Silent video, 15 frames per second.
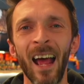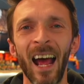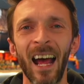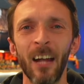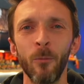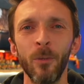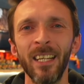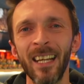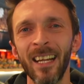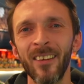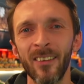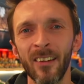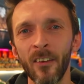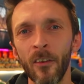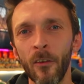And when you
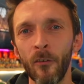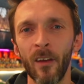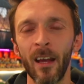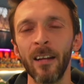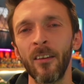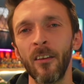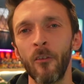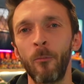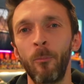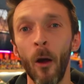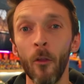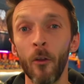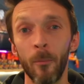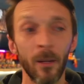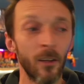consider the fact that they've built
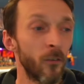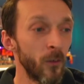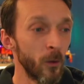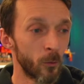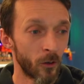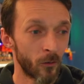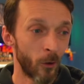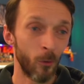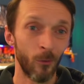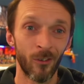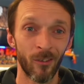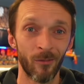their midfield around